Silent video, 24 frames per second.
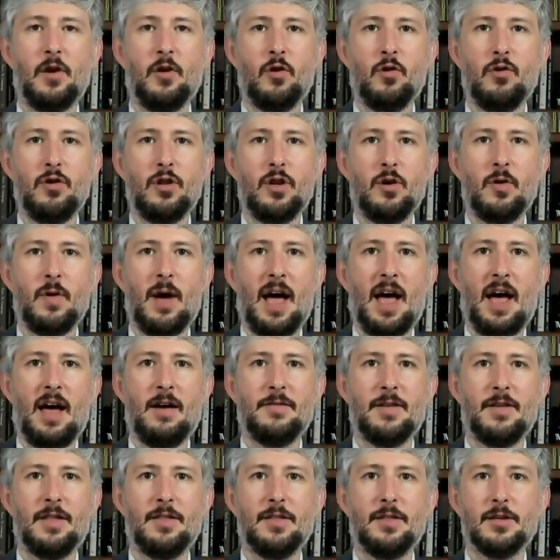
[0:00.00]
Then who do you
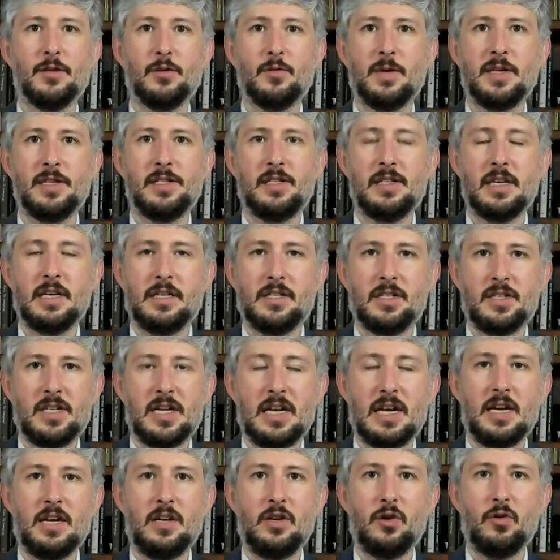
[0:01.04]
have in the Sweet
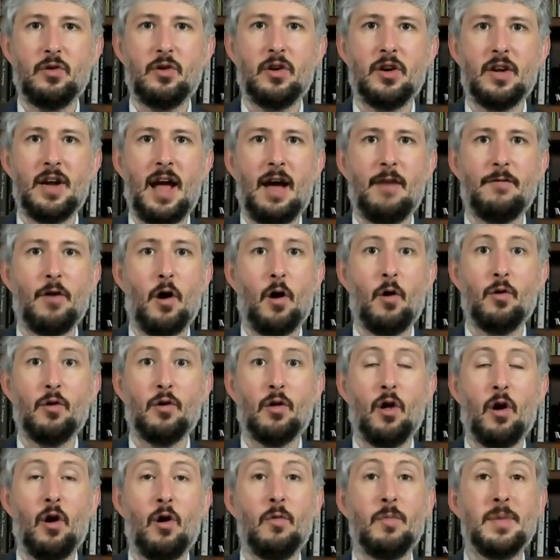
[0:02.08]
16? You could have
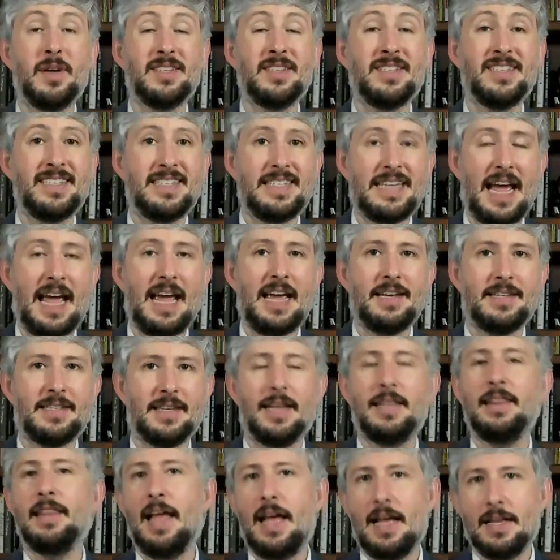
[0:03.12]
Oklahoma State,
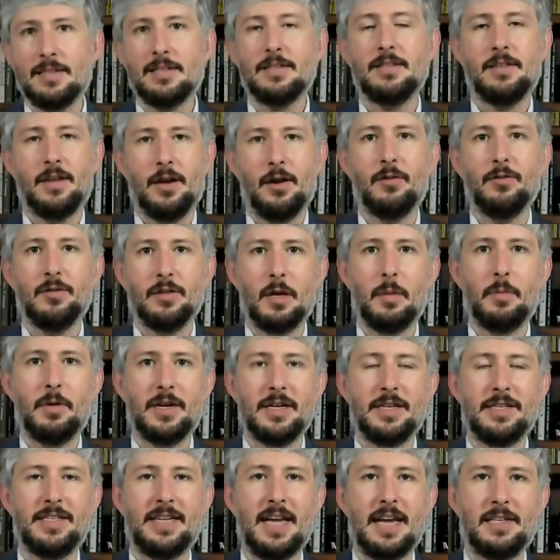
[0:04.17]
unless, you know,
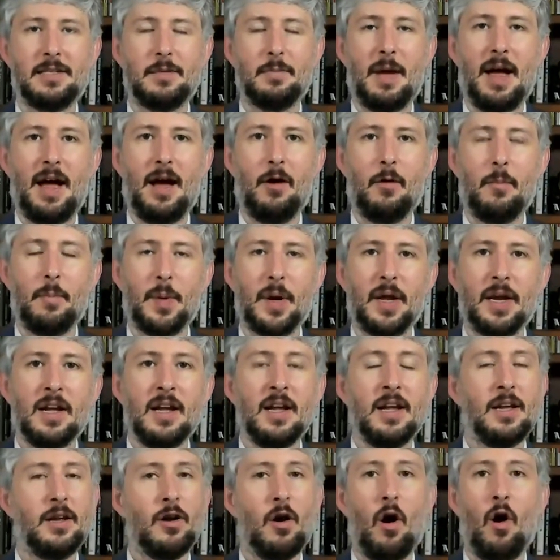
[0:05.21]
Liberty takes them out. But,
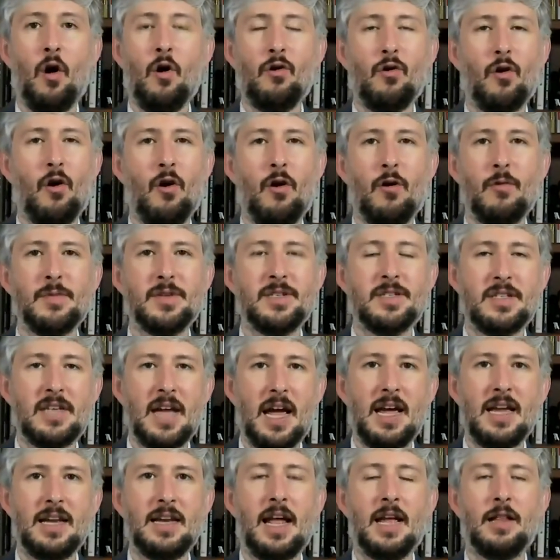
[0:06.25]
you know, Oklahoma
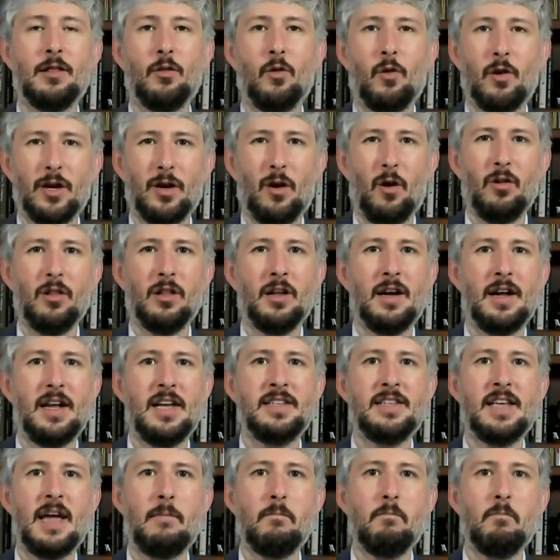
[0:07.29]
State and Loyola
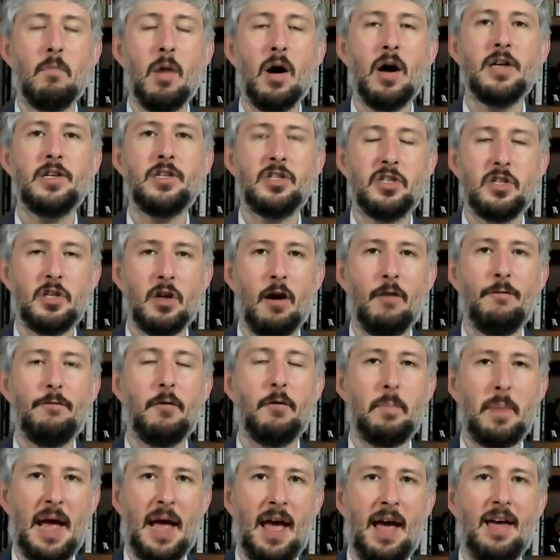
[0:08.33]
is a much
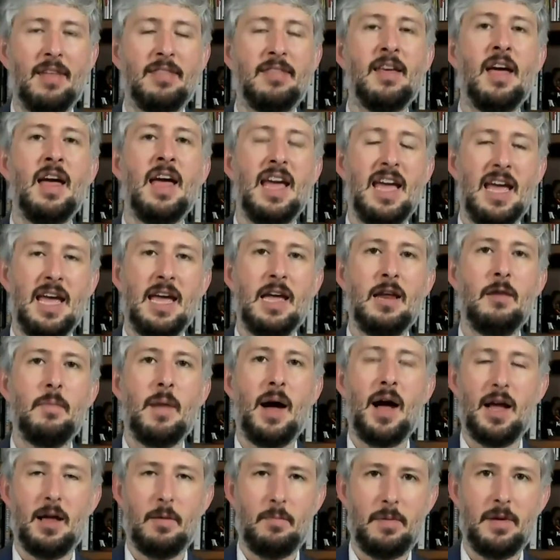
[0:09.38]
tougher path, in
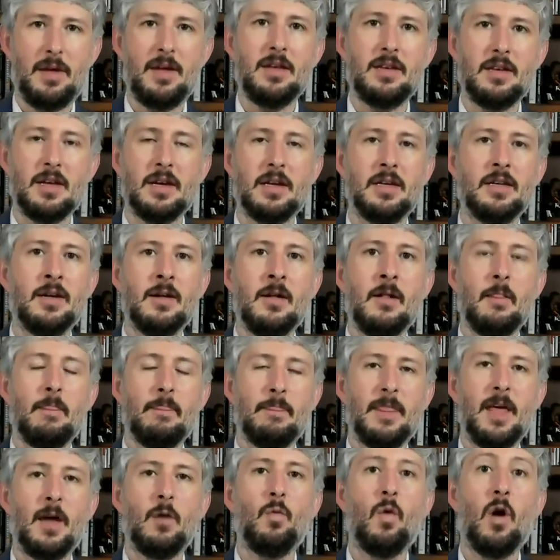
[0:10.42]
my opinion,
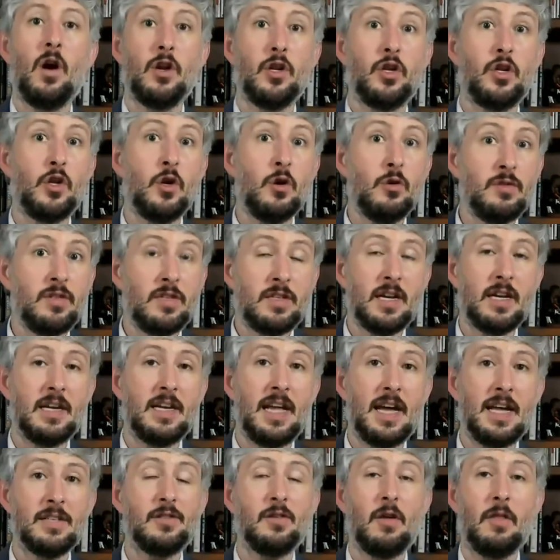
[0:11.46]
than what Houston
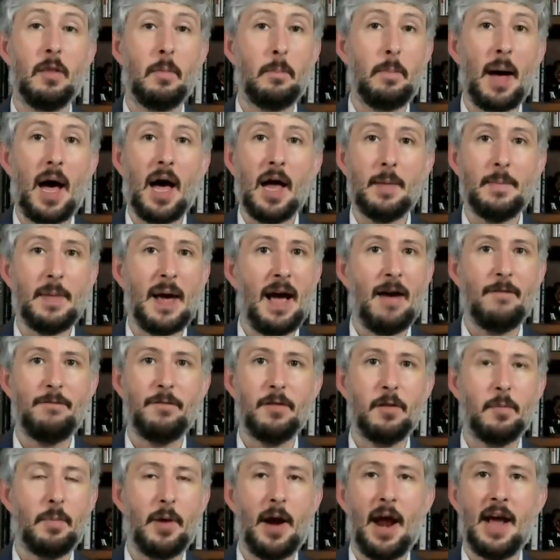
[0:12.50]
gets on the bottom half
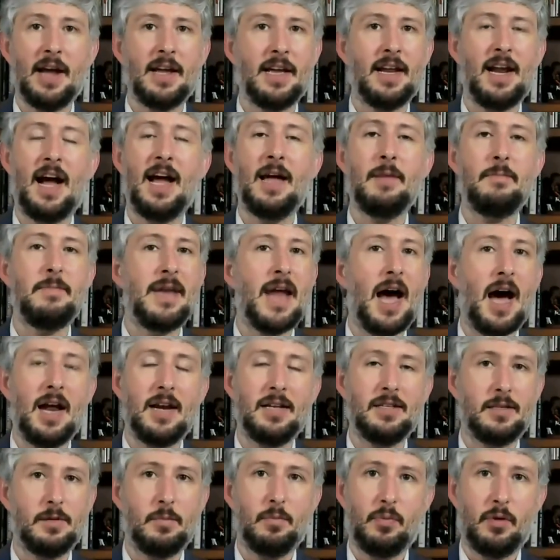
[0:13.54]
of the bracket. I am
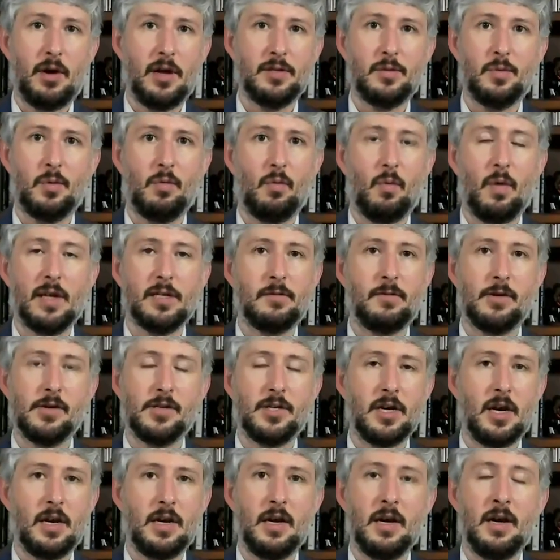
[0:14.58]
not as impressed with West
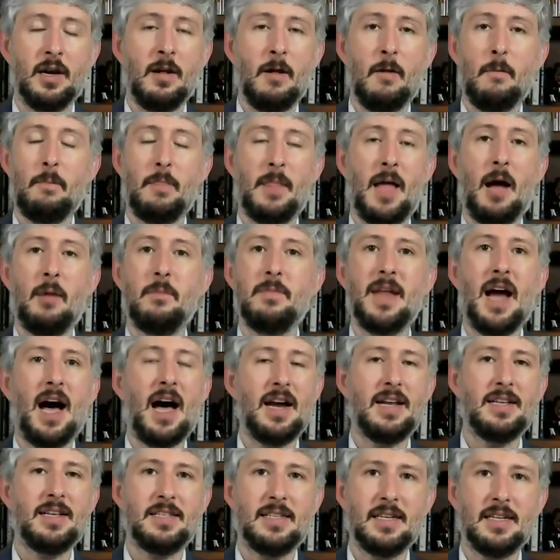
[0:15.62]
Virginia. I'm
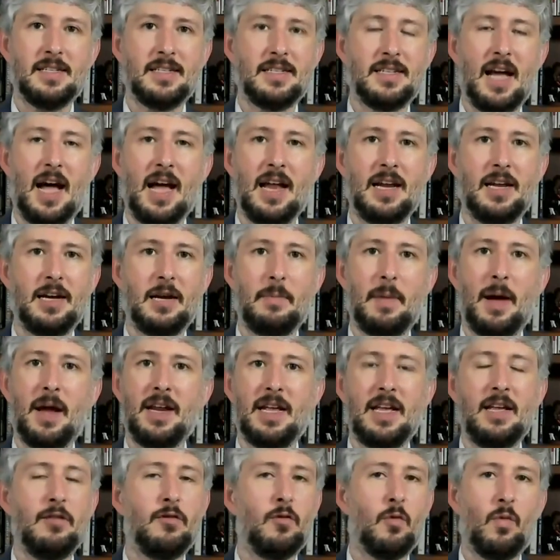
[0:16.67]
not as excited
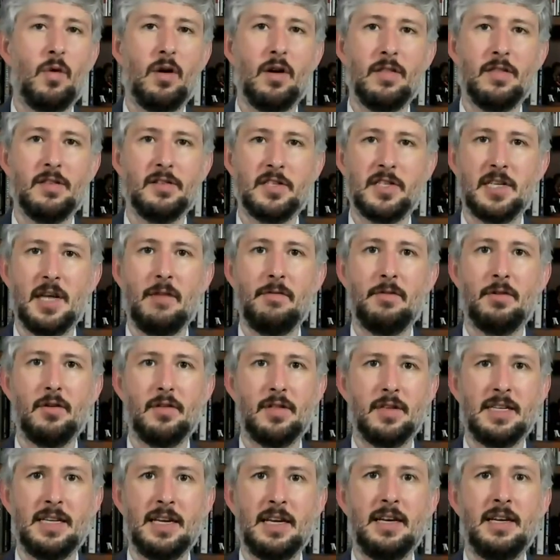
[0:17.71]
about either one of the 7 or
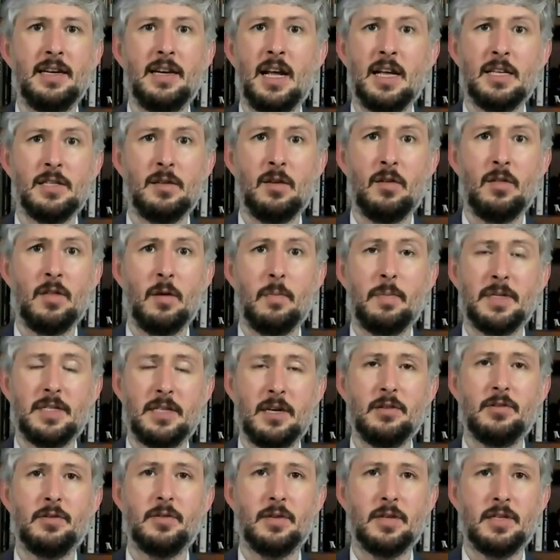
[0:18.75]
the 10 as the
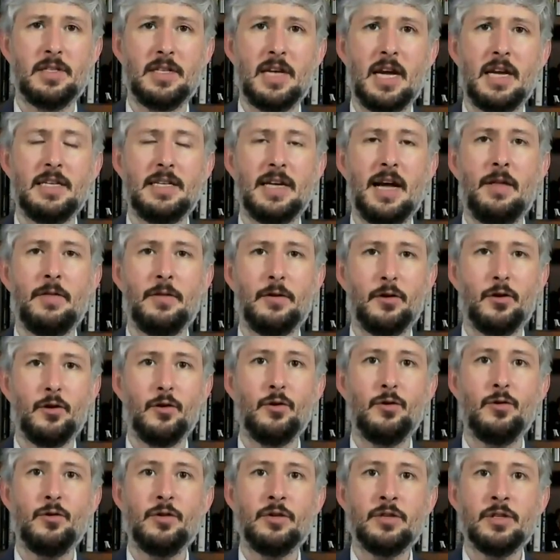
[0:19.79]
potential to take down the
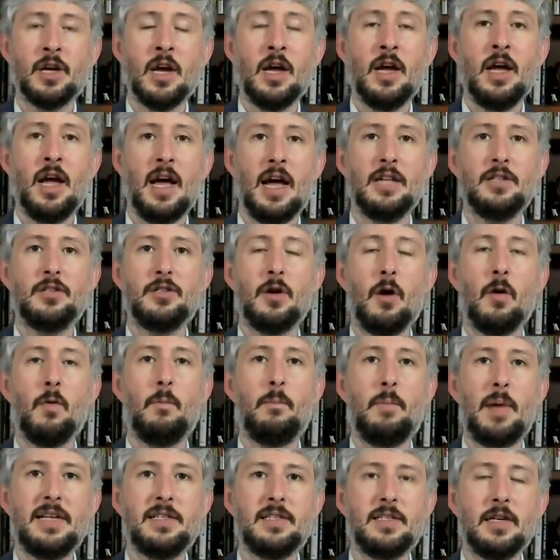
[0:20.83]
Cougs. And so
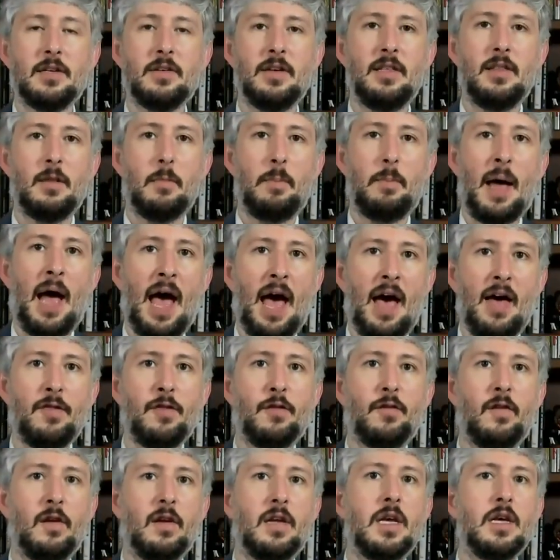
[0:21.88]
basically the
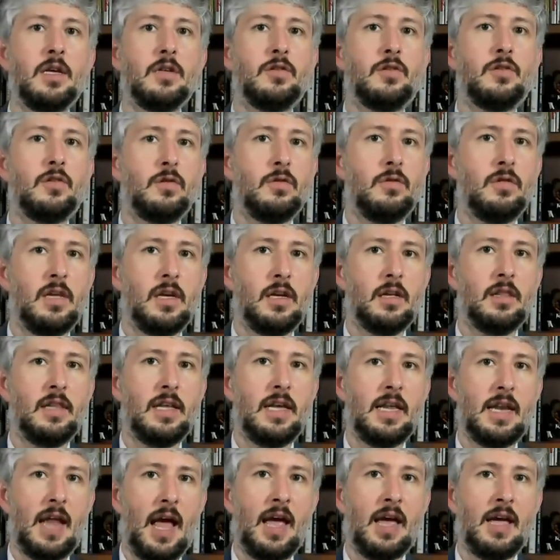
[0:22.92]
path to get to the
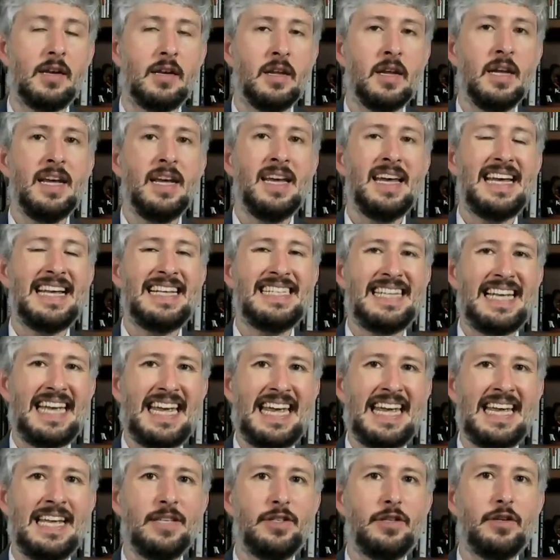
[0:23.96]
Elite Eight is
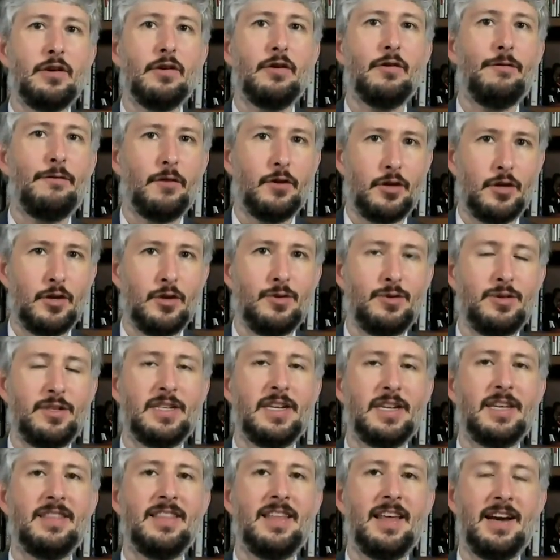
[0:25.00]
easier for
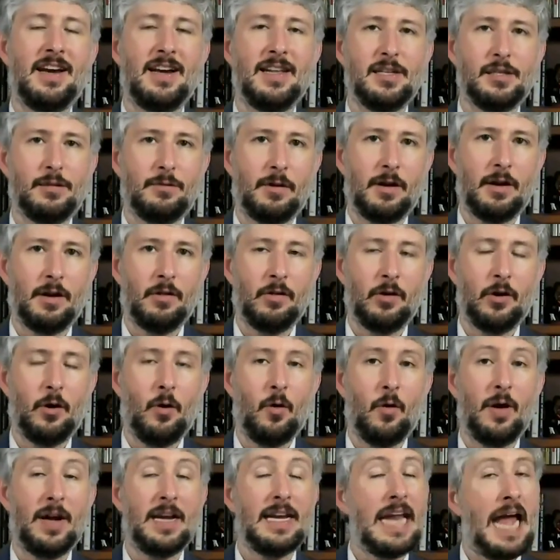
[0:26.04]
Houston than it is for
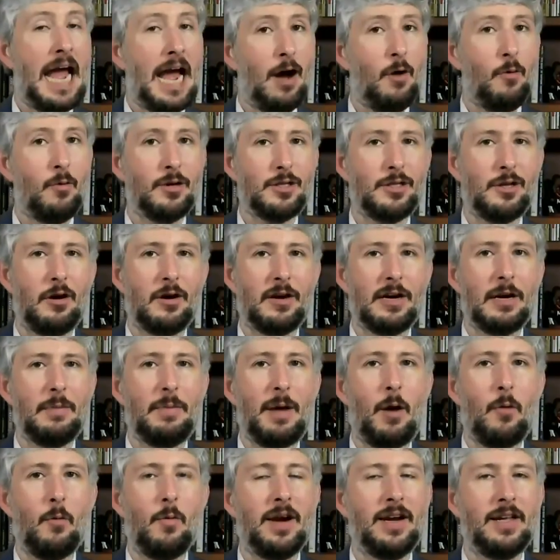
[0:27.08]
Illinois. Now we're talking
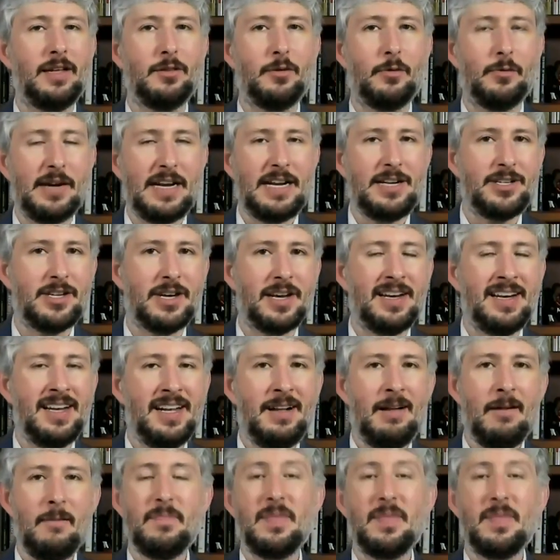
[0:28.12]
about winning the region.